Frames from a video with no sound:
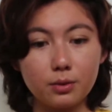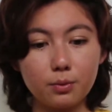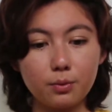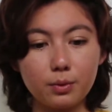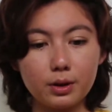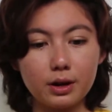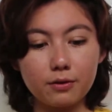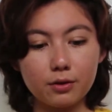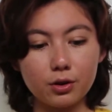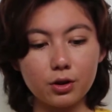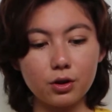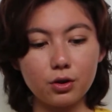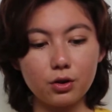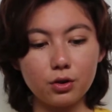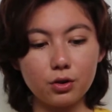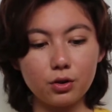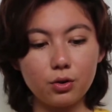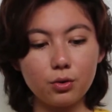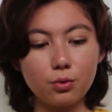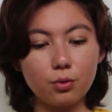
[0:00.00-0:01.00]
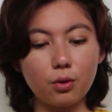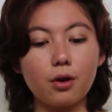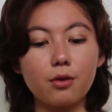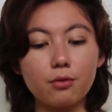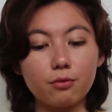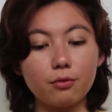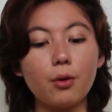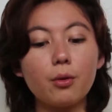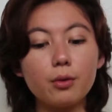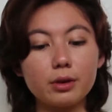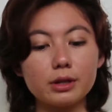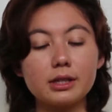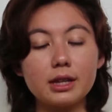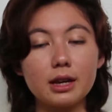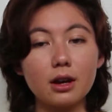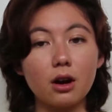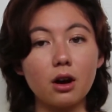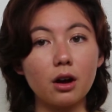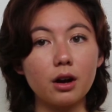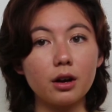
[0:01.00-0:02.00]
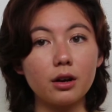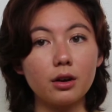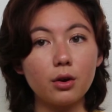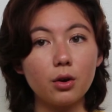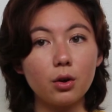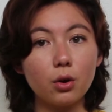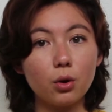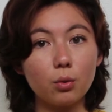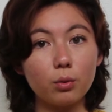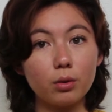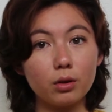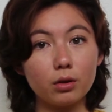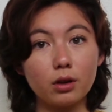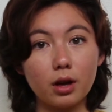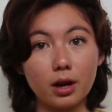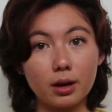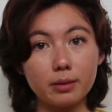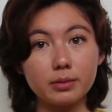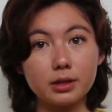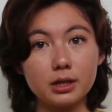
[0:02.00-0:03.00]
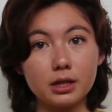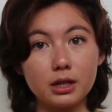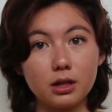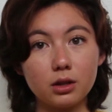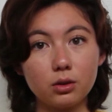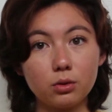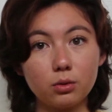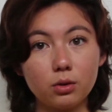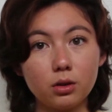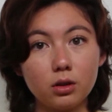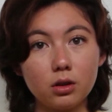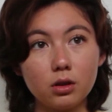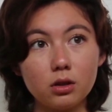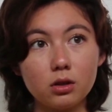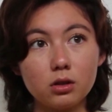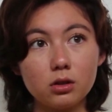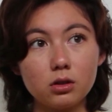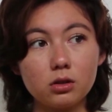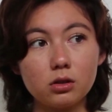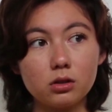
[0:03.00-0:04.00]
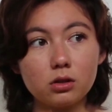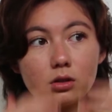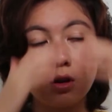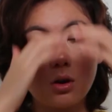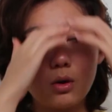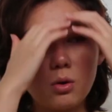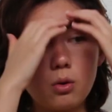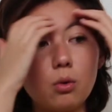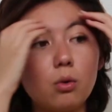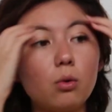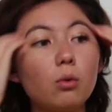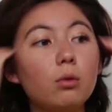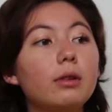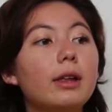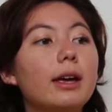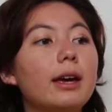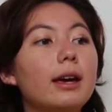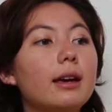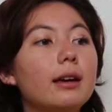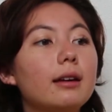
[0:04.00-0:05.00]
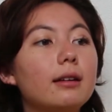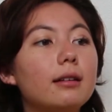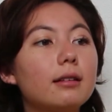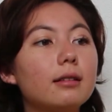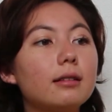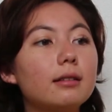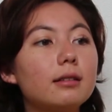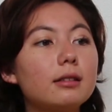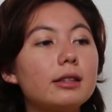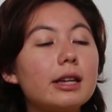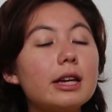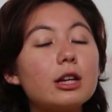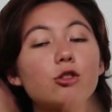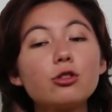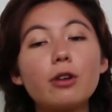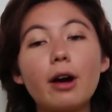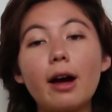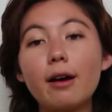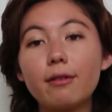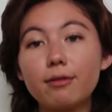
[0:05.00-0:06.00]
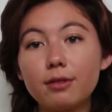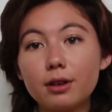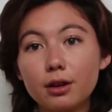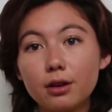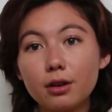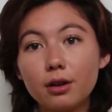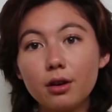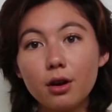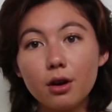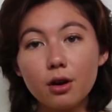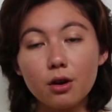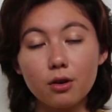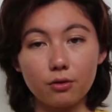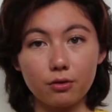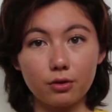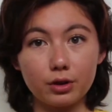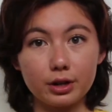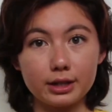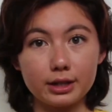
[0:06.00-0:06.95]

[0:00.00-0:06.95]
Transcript: Whatever you are focusing on will come to you. So, like, take traffic, for